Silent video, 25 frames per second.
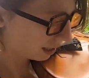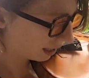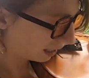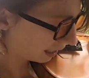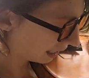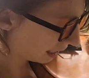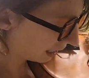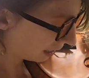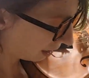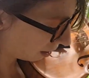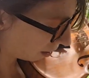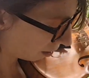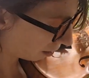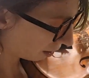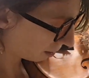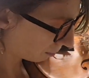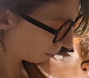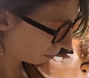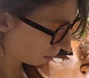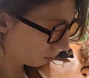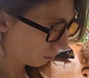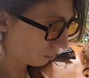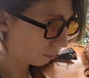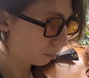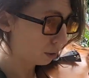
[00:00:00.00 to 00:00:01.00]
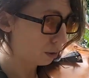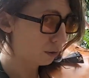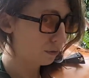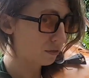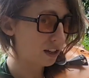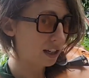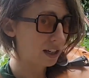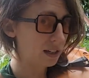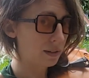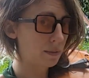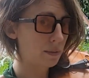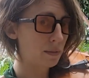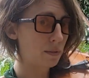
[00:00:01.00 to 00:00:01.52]
here I am not
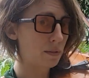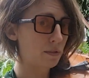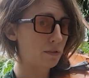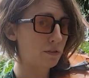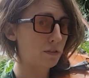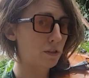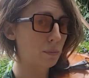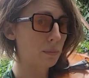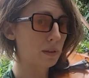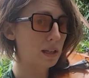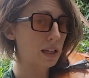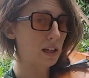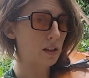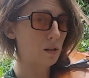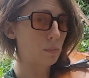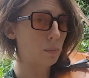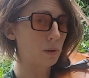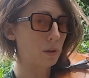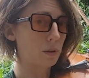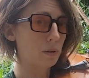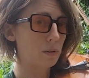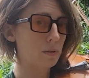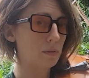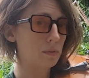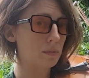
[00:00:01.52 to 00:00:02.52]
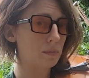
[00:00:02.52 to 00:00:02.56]
moving from the elbow.